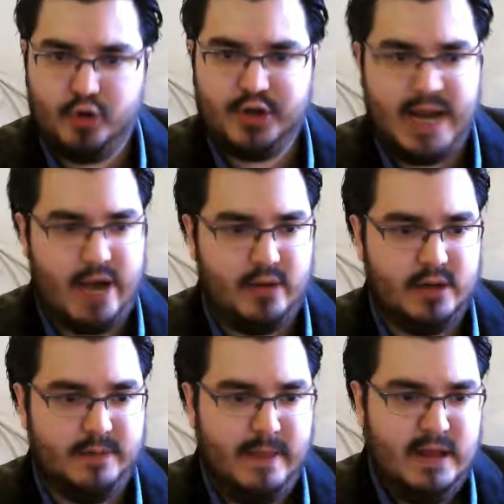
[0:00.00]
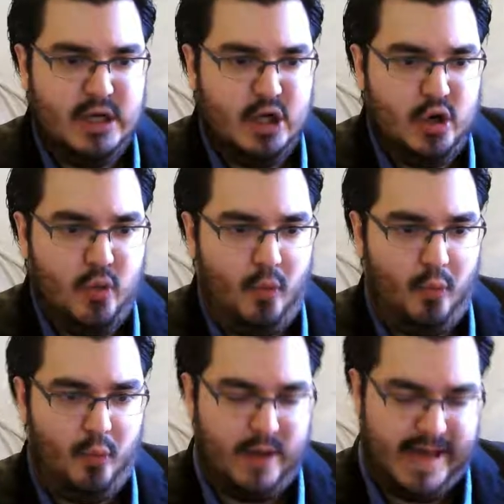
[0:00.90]
area.
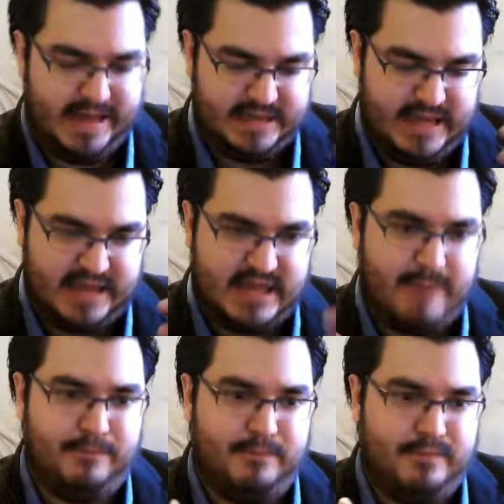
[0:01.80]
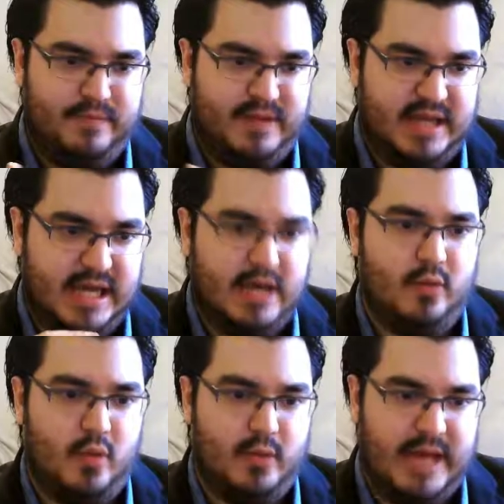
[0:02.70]
And at that, here
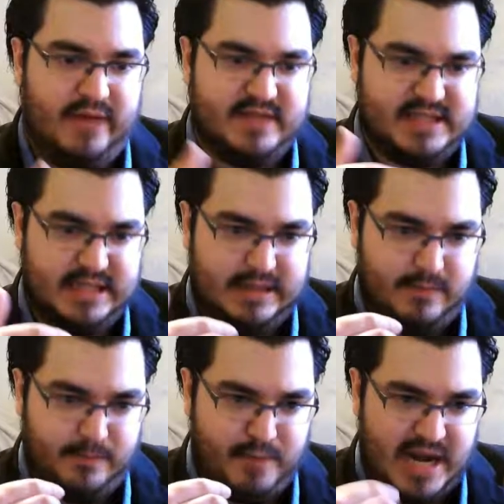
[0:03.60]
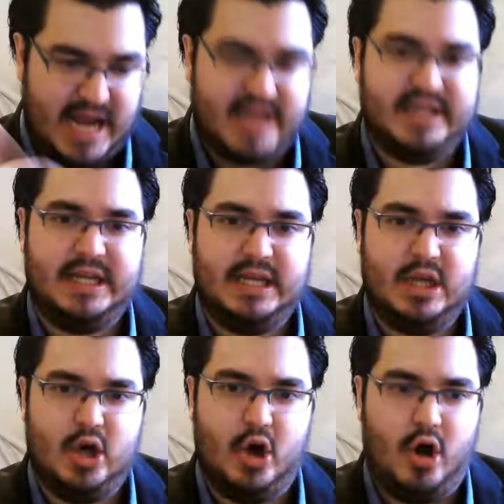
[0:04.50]
what we have is the
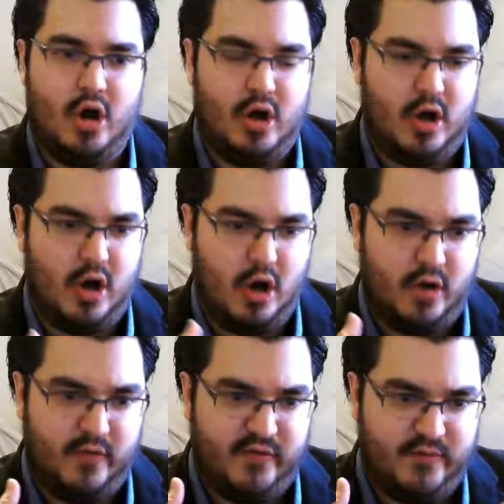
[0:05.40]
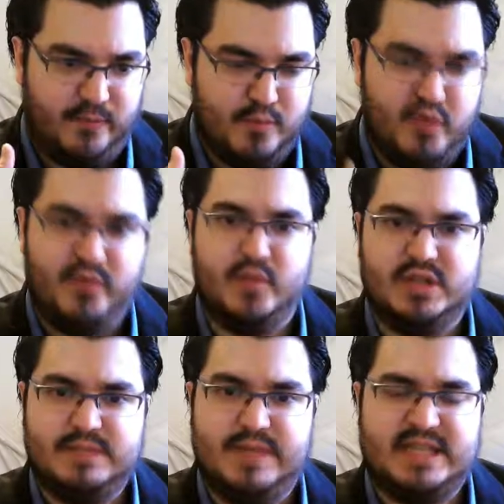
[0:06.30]
planning of
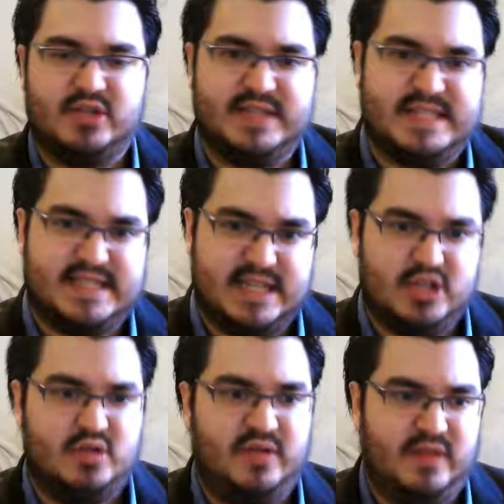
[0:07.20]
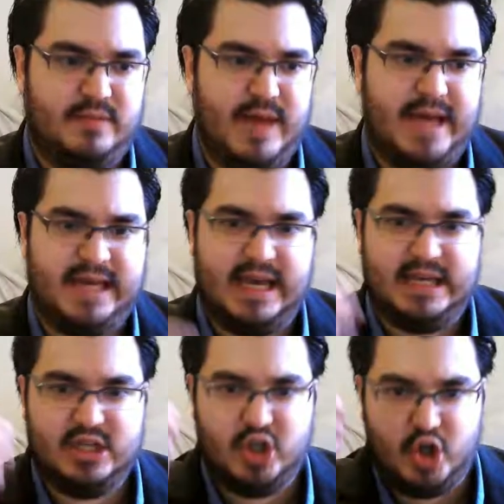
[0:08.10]
movements based on sensory feedback
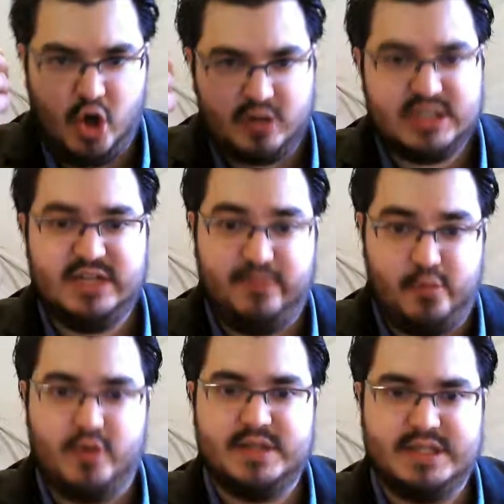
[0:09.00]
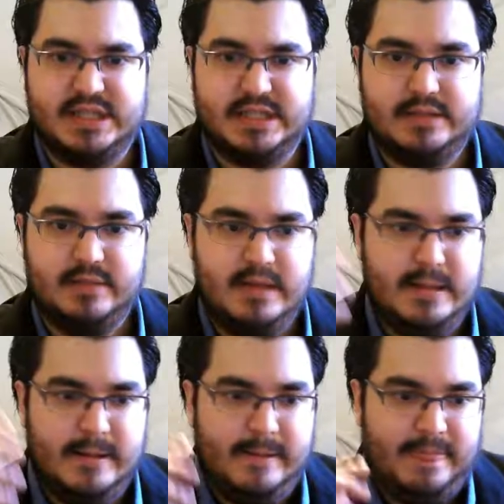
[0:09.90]
and cognitive processes.
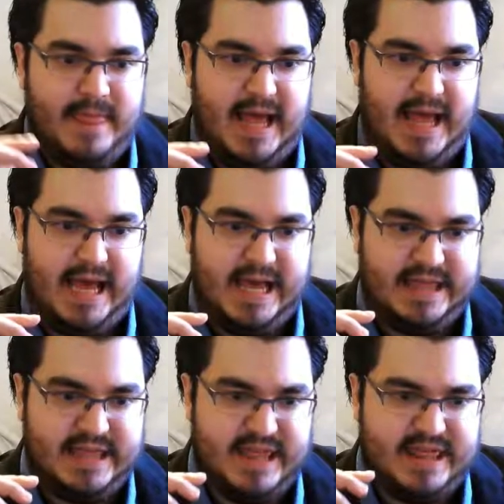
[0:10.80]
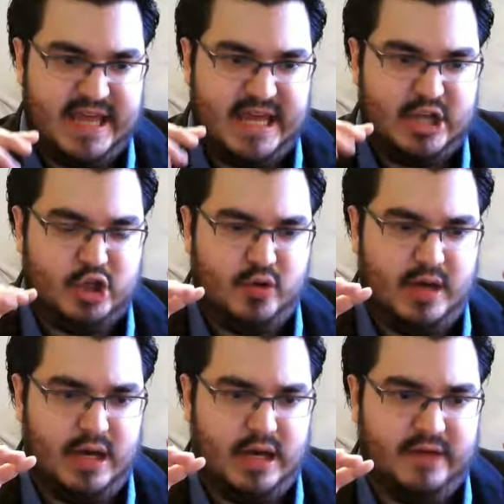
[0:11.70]
And then you
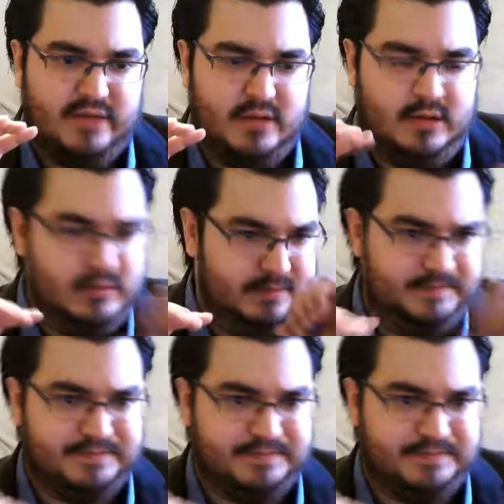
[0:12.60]
have and